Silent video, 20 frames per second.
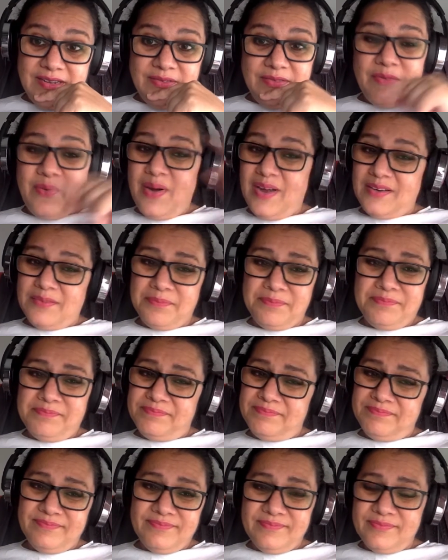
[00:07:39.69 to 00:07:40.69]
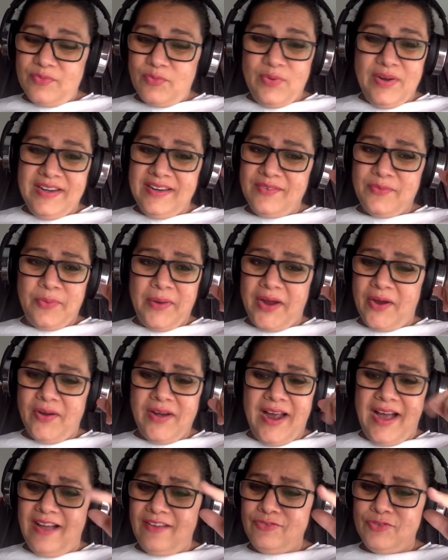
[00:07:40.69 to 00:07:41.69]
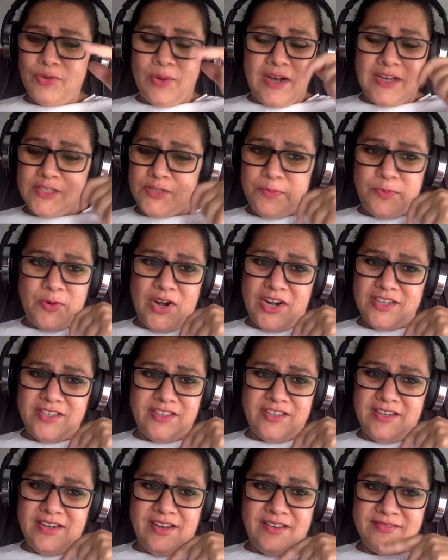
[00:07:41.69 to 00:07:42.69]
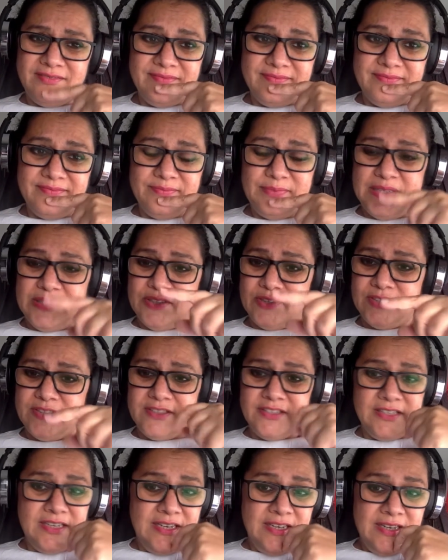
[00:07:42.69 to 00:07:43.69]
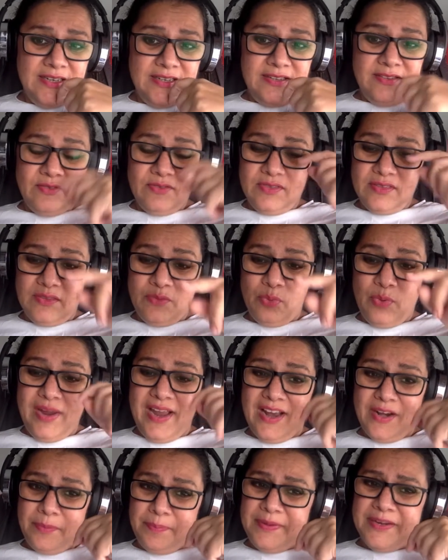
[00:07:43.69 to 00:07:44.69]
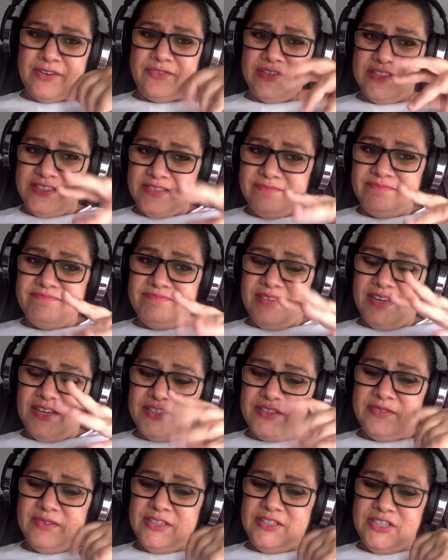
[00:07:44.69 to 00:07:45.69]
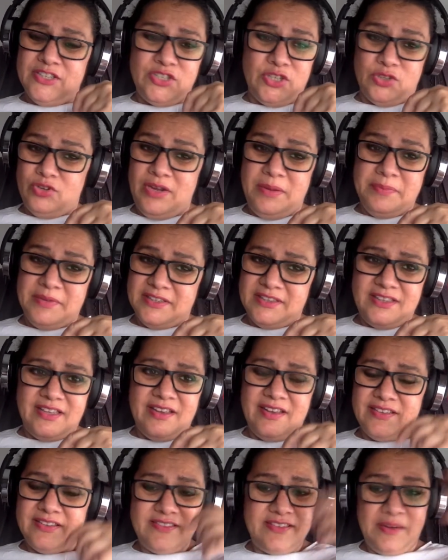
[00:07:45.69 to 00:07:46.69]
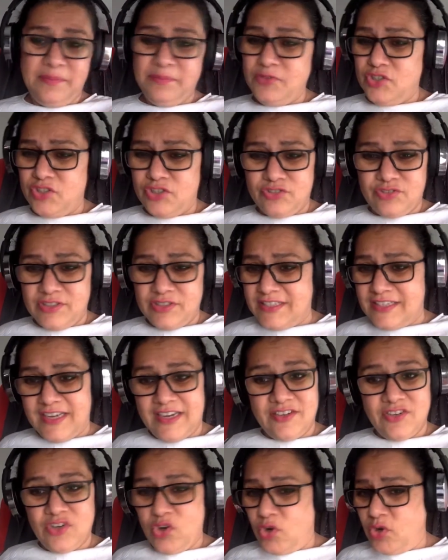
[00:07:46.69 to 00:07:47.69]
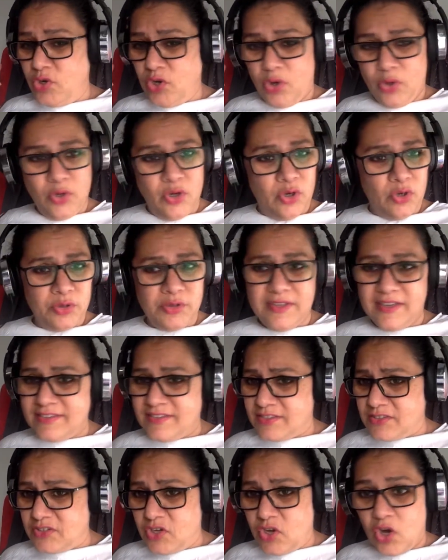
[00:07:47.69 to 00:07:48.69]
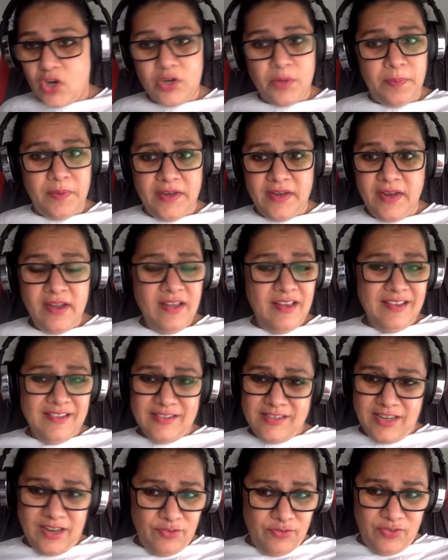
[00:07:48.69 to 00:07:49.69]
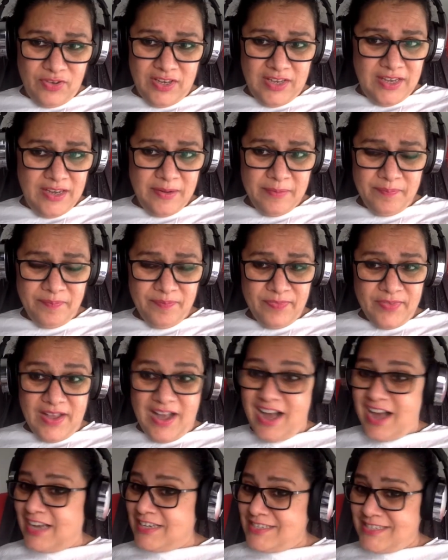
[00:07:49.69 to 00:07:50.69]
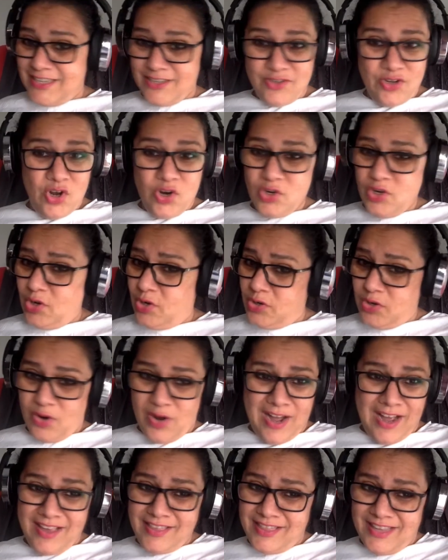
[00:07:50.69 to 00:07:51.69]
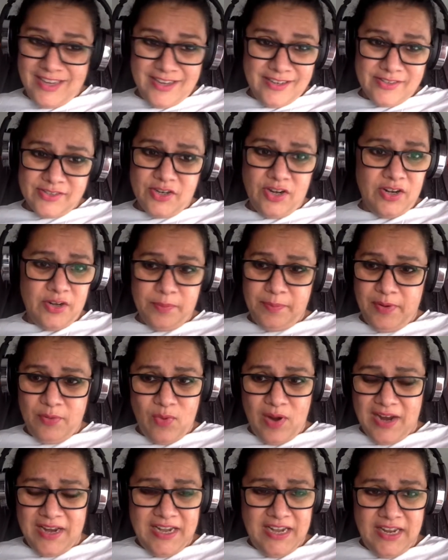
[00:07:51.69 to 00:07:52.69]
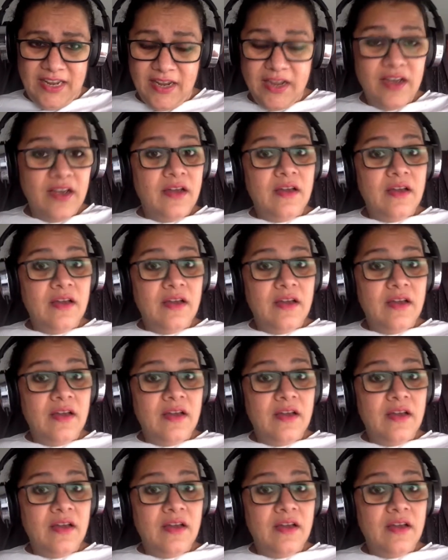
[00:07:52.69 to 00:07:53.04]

Well, we're, we're going to have to ask Prarthana because we had a bit of a, a, a disagreement there. Some children said, no, no, no, that's got to be Toughy I said, no, no, no, I think it's got to be whiny.